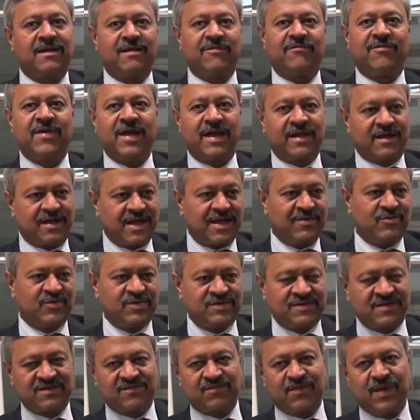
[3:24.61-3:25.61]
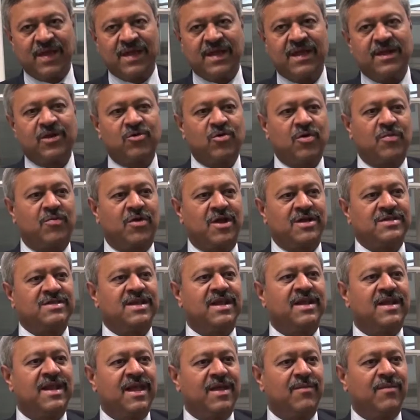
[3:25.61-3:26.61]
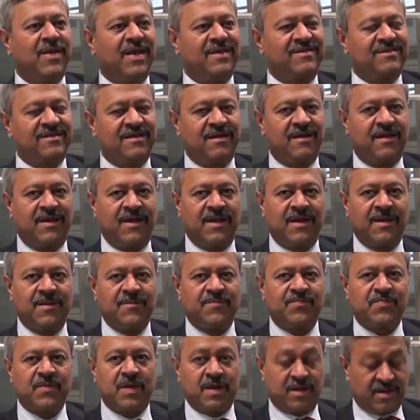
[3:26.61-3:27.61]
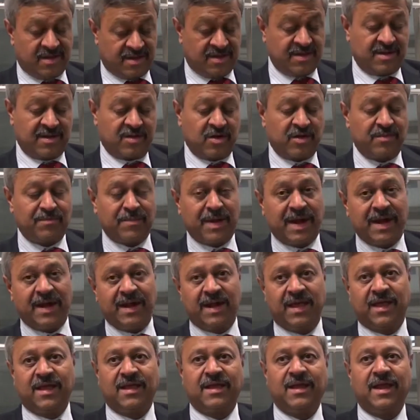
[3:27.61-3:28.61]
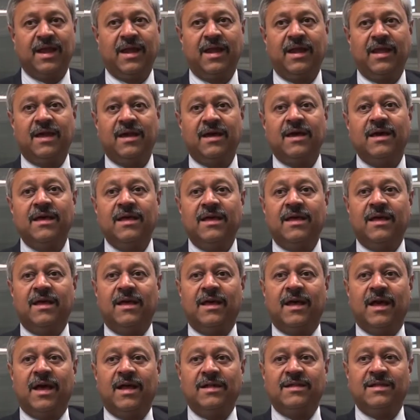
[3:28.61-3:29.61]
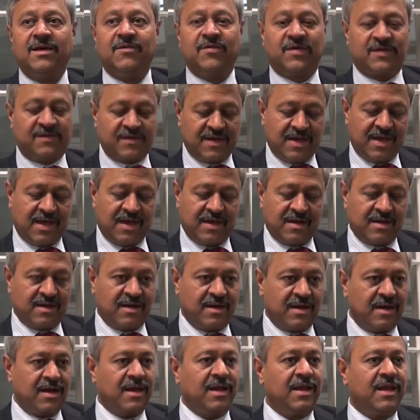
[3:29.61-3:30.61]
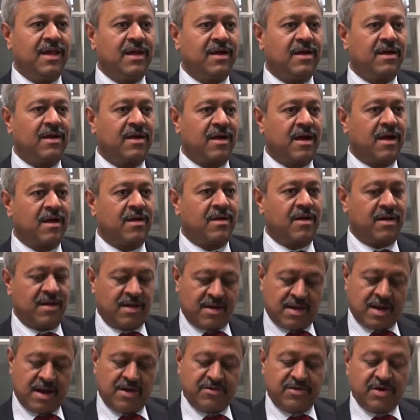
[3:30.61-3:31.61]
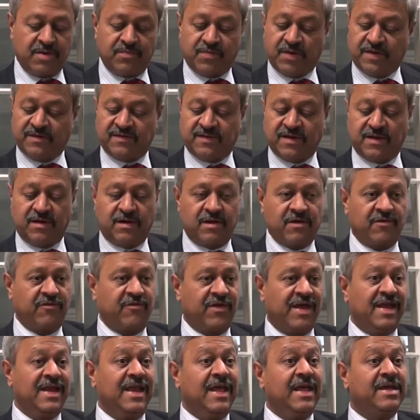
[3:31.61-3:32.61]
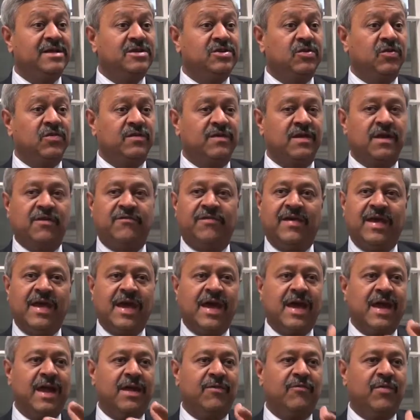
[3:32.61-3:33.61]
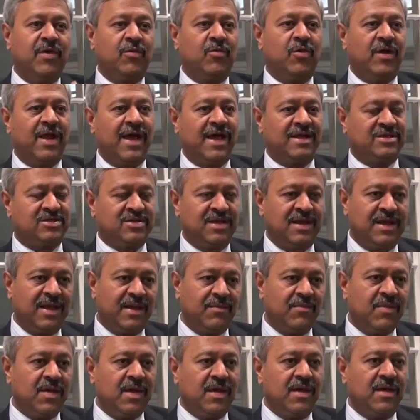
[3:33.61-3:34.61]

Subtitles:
In fact, I was just speaking to a project team yesterday, on Monday in India, and they were saying earlier 100% of any issues that we had, we would actually